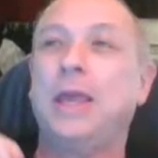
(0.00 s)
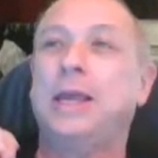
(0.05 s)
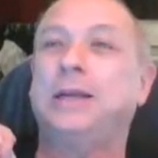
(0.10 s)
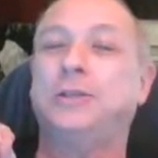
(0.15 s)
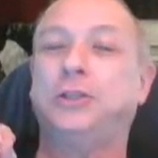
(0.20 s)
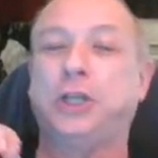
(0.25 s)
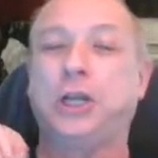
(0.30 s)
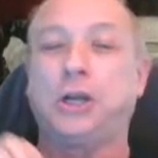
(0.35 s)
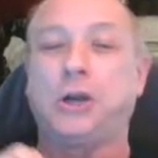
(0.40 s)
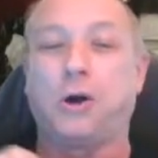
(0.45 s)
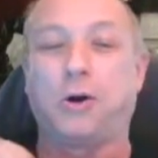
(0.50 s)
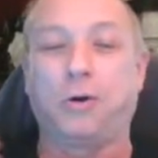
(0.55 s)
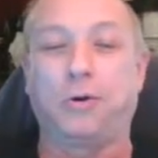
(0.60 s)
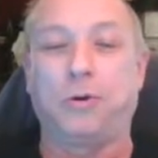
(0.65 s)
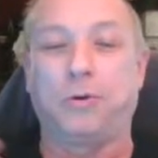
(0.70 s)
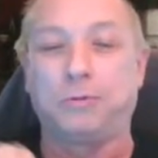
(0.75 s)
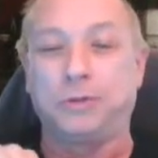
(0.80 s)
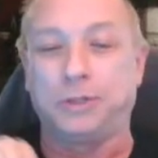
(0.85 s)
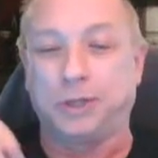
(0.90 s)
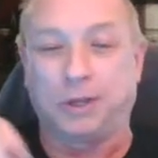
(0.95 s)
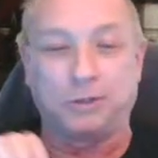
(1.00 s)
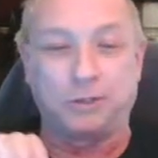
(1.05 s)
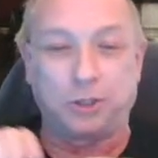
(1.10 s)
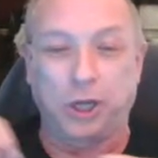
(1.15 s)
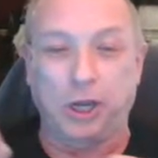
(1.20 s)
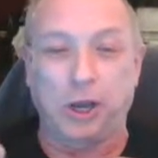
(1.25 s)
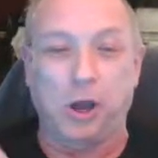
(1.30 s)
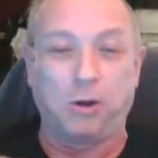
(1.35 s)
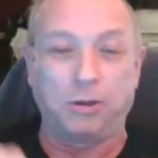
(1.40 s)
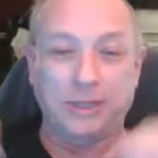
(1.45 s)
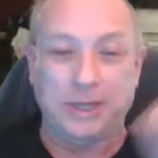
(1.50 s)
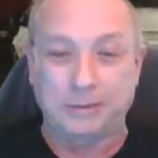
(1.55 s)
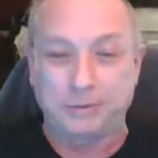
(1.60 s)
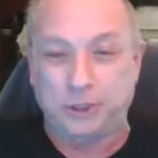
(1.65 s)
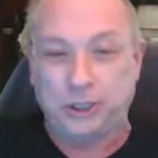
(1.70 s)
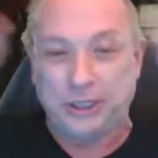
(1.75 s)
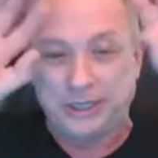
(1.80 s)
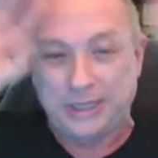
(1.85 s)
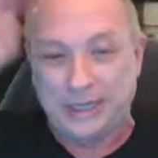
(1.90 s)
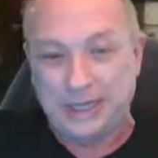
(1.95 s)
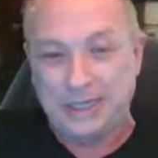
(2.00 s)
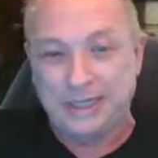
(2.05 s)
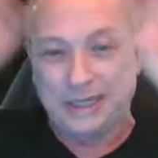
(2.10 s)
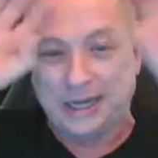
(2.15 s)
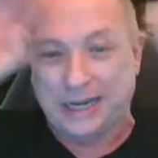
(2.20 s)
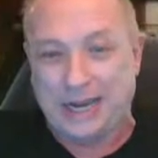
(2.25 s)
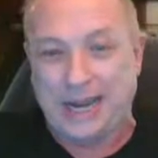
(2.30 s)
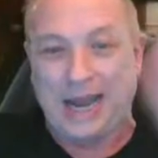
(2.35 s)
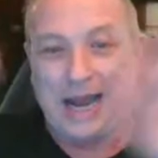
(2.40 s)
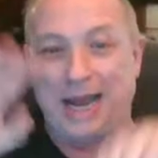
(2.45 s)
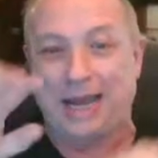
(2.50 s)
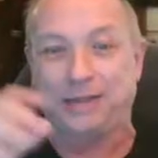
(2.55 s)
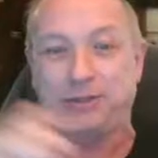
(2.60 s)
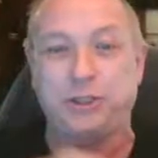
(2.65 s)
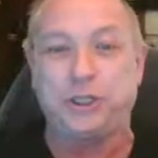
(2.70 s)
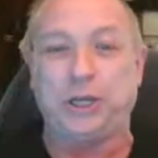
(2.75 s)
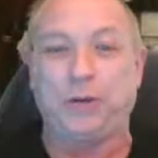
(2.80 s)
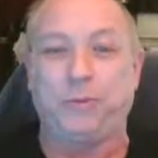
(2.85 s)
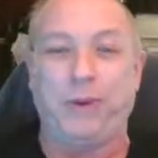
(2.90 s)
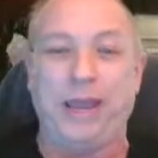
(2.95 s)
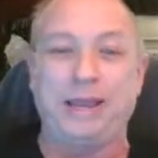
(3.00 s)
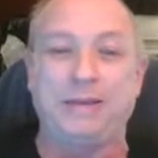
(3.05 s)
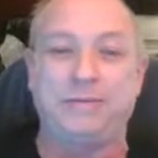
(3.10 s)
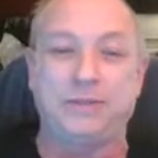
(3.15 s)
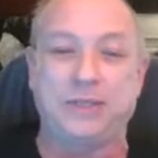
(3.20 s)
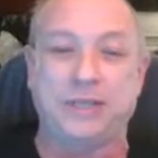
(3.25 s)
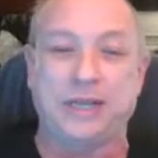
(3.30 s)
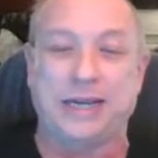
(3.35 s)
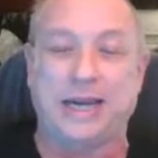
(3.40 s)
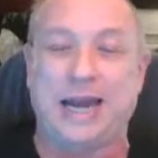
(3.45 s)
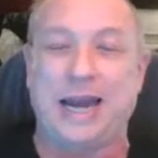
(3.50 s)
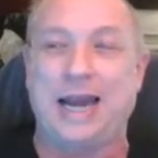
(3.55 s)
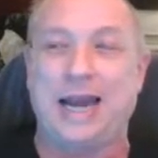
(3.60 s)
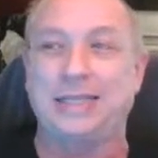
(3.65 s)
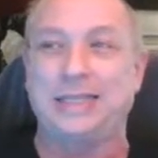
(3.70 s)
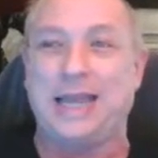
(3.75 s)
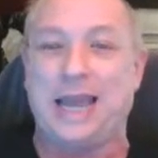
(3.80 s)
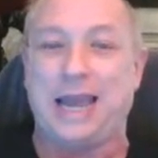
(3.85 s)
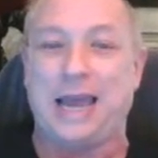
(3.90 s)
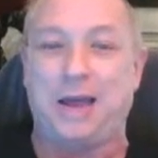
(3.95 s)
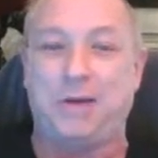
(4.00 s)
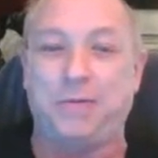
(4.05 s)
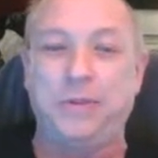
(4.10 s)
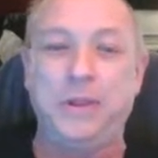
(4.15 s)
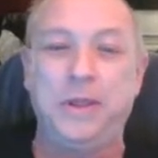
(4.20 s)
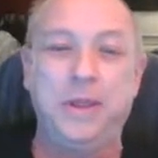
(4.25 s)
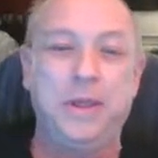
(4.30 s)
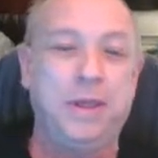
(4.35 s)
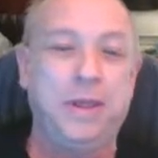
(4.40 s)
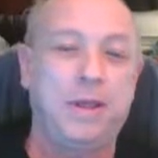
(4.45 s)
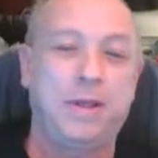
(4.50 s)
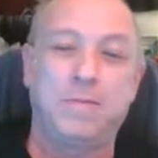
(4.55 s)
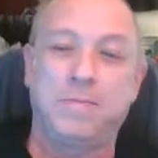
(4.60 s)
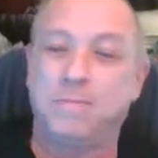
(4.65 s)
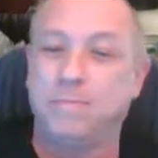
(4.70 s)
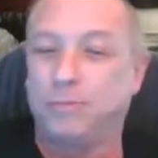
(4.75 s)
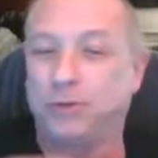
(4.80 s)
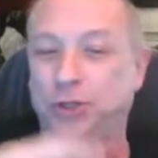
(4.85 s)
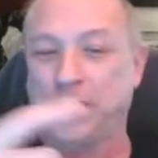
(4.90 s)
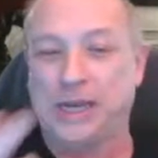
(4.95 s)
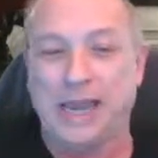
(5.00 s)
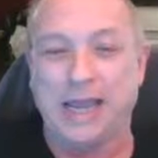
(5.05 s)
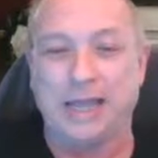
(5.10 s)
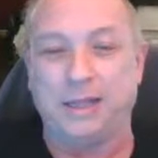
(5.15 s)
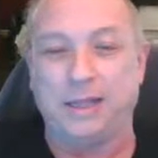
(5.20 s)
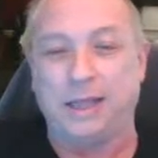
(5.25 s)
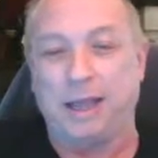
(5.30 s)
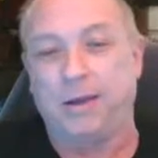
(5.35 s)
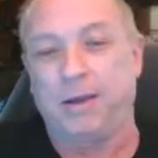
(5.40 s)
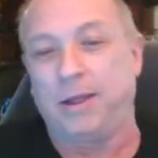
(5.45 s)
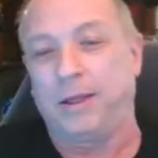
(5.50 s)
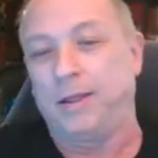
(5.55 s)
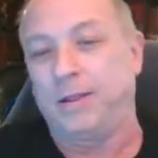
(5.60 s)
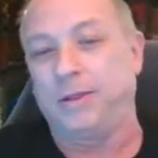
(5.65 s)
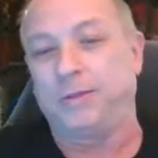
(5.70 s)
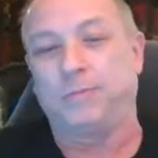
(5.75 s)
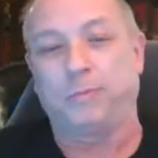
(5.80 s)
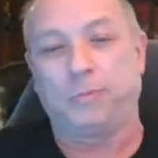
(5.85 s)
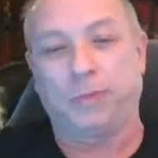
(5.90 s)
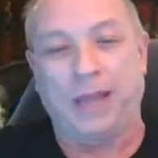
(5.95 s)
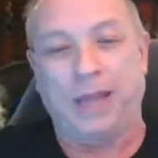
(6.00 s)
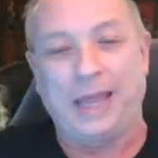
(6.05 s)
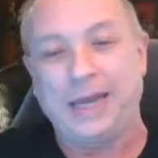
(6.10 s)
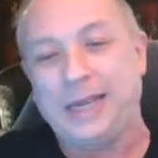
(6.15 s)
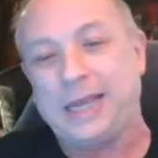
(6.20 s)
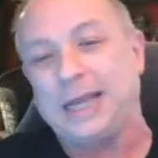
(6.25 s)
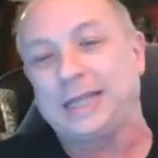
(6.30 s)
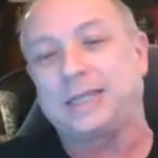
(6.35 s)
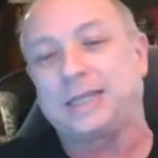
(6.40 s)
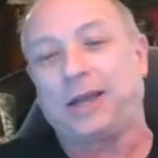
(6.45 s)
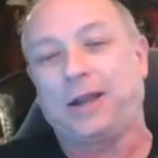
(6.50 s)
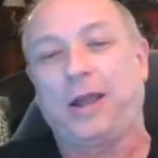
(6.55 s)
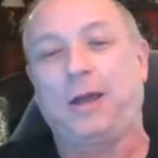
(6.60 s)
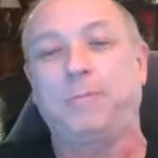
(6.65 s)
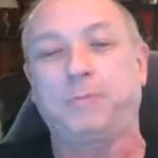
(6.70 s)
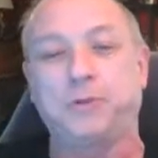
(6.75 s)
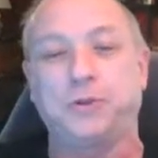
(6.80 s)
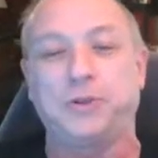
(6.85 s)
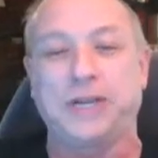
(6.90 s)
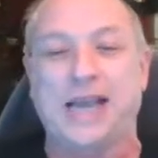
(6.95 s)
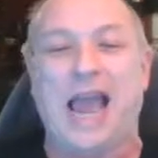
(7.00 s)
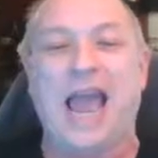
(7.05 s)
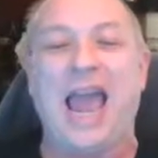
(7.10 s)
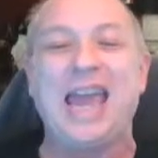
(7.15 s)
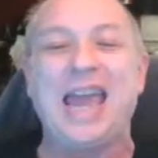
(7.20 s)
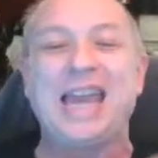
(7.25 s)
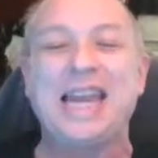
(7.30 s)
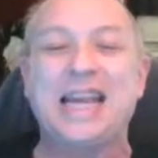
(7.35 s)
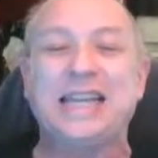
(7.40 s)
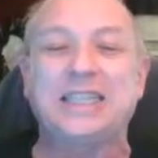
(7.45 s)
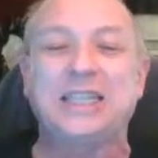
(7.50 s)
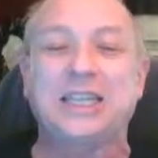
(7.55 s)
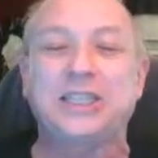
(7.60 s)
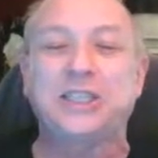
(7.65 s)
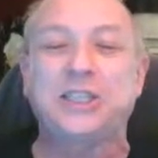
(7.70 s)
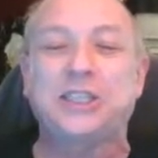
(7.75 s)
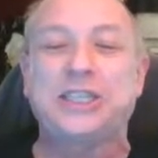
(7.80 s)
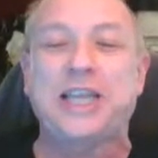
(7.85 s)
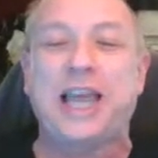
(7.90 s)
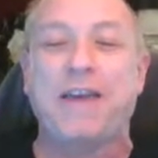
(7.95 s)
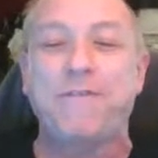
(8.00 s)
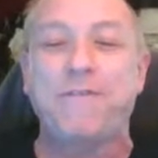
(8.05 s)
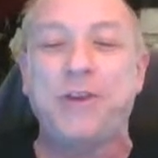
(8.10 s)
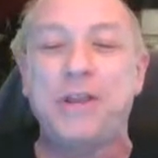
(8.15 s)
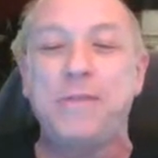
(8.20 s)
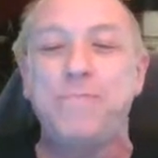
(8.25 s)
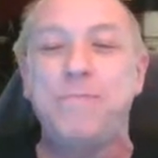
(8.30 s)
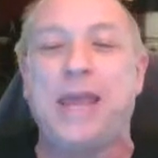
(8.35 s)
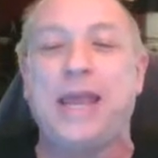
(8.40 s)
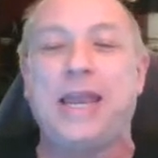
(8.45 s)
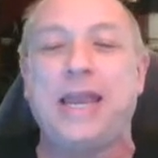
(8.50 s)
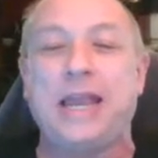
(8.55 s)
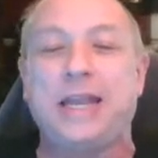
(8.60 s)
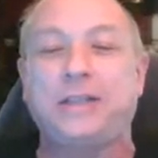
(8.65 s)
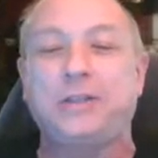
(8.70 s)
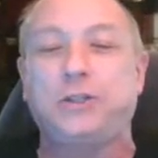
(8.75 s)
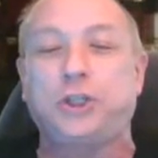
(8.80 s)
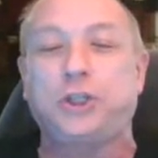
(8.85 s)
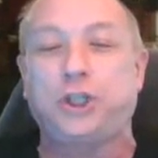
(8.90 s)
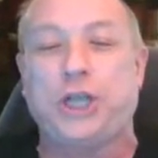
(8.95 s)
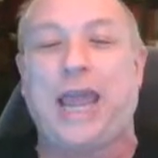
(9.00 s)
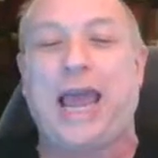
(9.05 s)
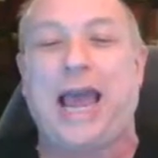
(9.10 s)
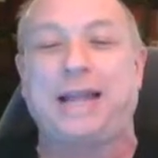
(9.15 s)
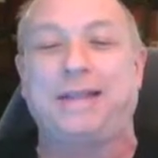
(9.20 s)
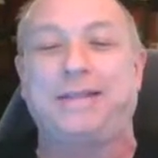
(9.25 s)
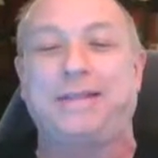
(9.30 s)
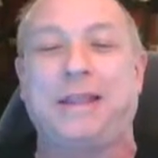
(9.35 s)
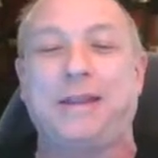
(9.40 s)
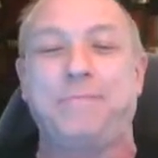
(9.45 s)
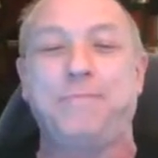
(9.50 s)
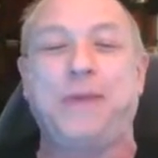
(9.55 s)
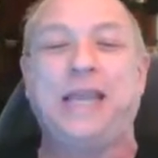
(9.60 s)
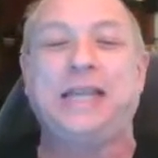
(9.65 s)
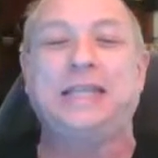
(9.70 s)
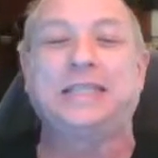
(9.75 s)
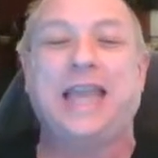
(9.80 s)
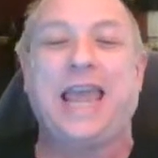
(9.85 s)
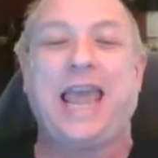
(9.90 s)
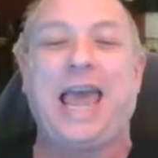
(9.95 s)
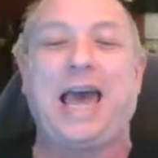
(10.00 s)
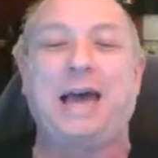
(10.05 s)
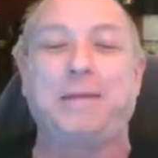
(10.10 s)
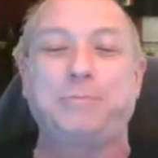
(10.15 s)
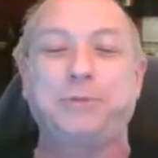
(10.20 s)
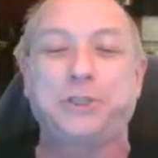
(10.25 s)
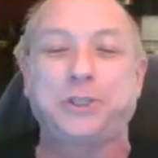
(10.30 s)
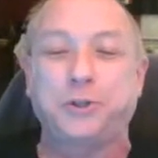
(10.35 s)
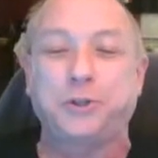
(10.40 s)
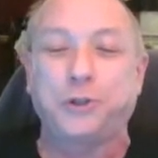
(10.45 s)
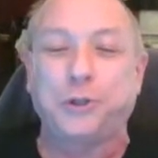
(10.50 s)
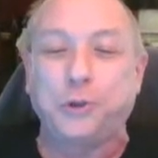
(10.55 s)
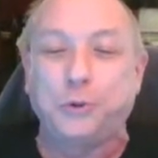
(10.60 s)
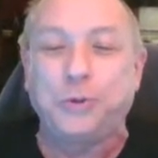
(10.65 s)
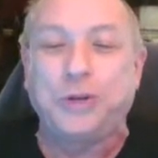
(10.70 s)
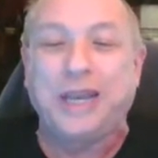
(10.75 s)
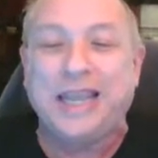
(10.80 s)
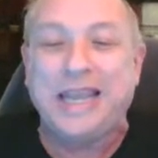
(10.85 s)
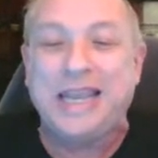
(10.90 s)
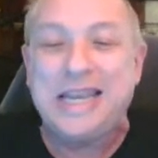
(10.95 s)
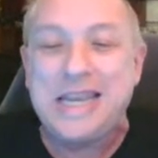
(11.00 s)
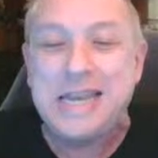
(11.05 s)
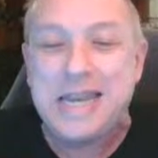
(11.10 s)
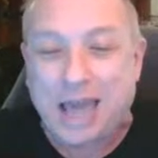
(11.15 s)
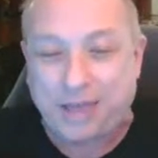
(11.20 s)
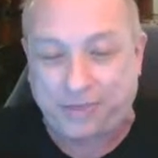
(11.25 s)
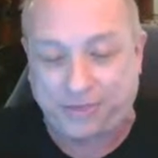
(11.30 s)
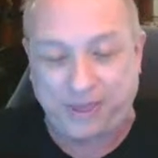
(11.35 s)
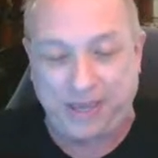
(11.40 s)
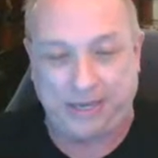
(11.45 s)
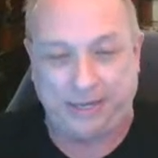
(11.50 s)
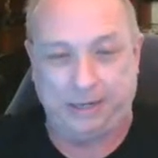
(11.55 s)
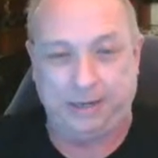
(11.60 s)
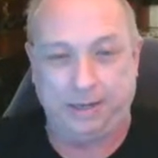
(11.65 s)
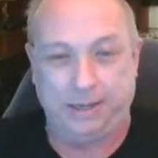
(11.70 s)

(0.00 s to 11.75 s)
She goes out. She sees a car. She waves the car down. The lady gets out, helps her in the car, and there's a 7-minute chat that means absolutely nothing.